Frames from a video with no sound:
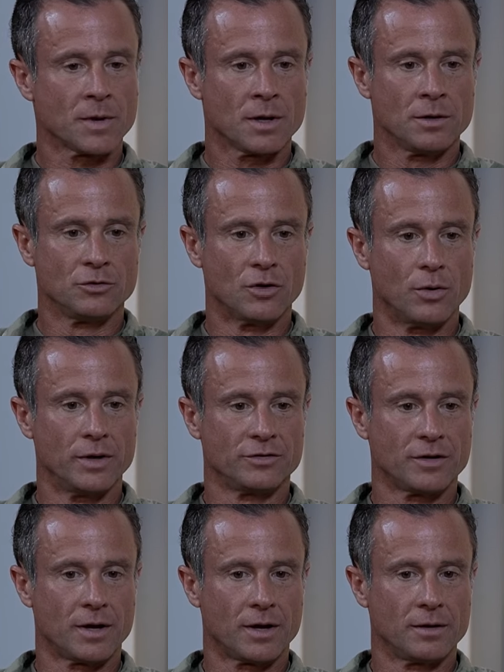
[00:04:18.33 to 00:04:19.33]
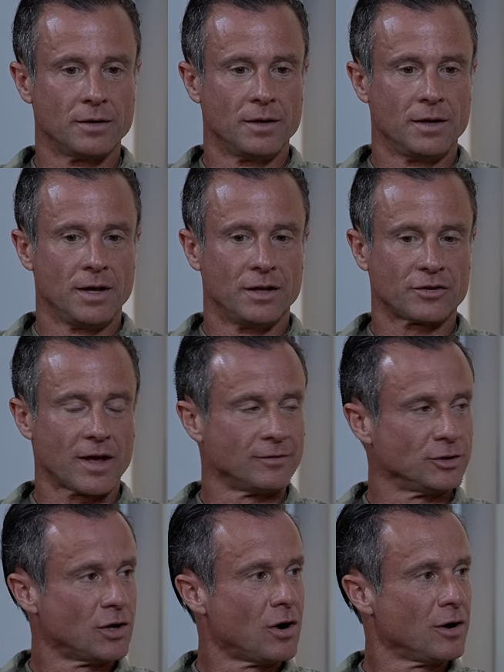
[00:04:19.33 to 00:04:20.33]
So it's kind of a
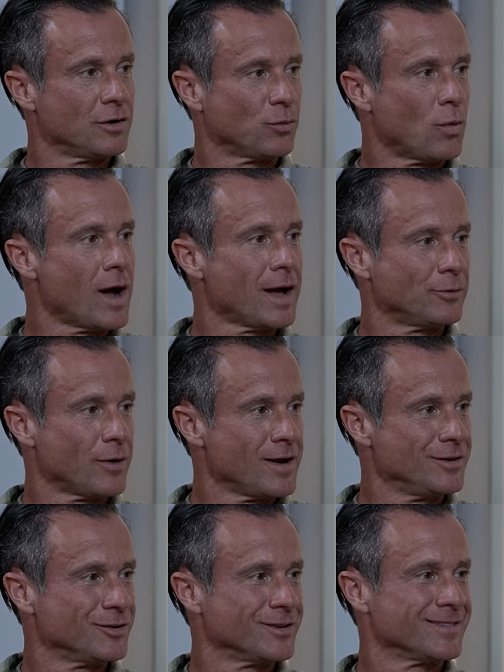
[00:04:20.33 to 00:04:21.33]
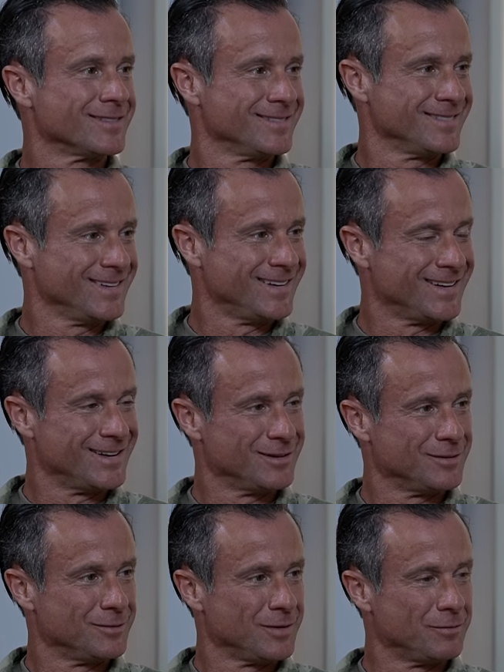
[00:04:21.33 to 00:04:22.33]
large, wide-ranging
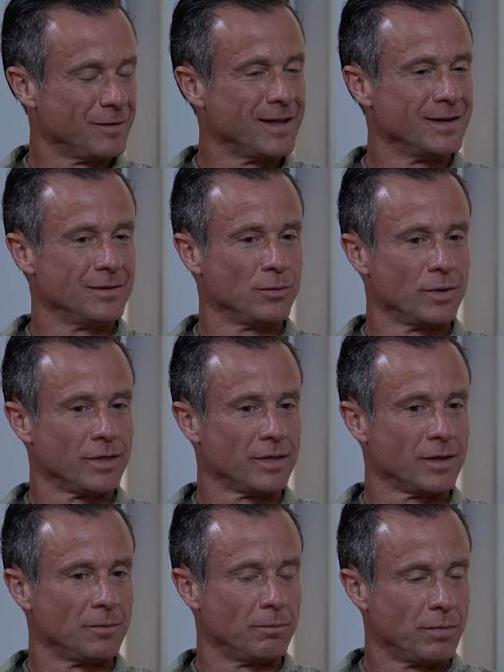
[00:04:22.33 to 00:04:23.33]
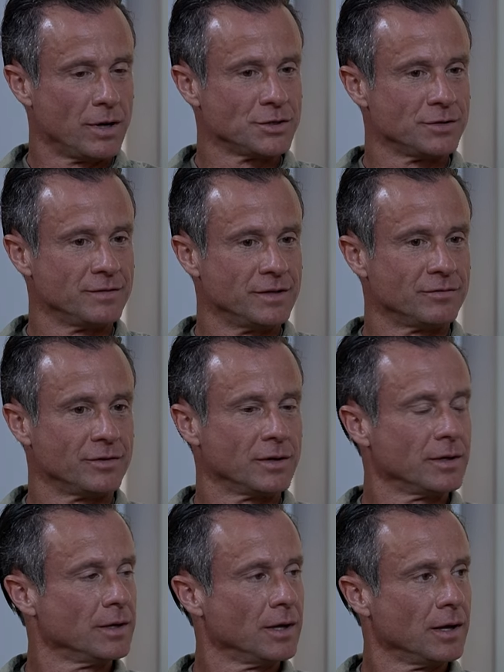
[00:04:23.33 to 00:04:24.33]
event with a bunch of different
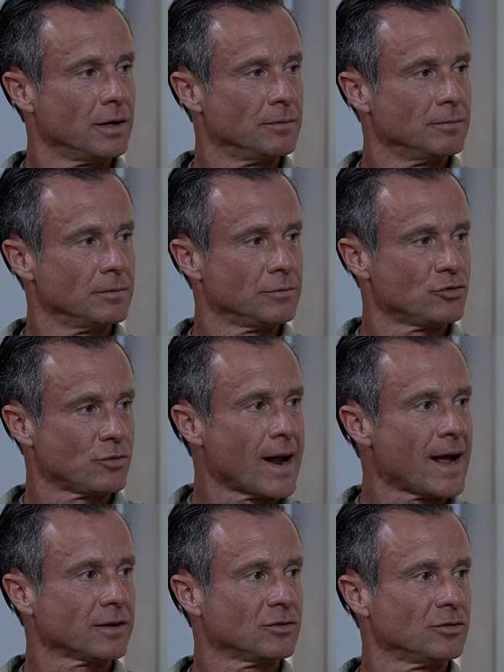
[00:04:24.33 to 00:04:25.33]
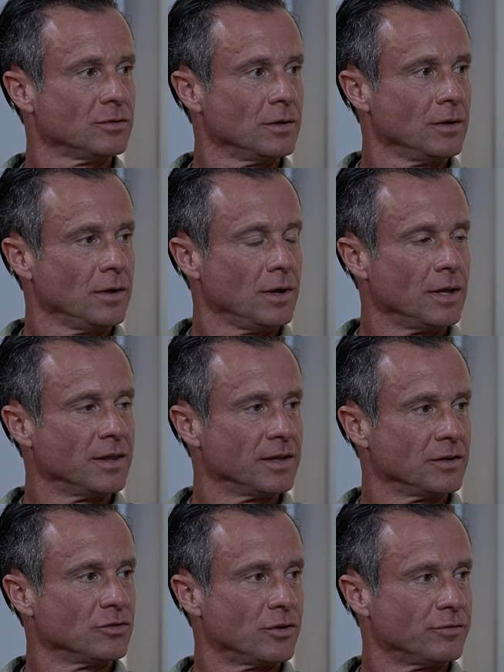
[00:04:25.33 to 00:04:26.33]
tracts and
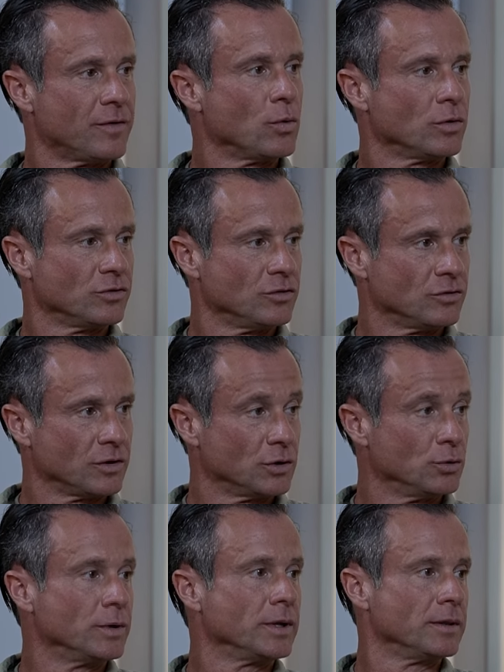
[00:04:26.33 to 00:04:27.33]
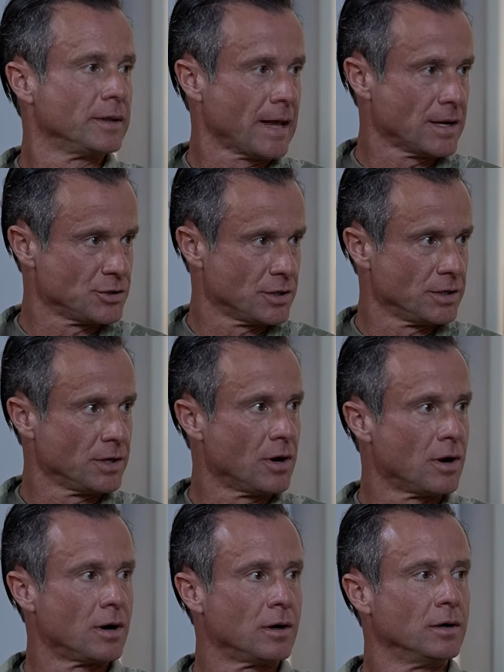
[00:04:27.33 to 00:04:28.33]
things that are focuses, including the HADR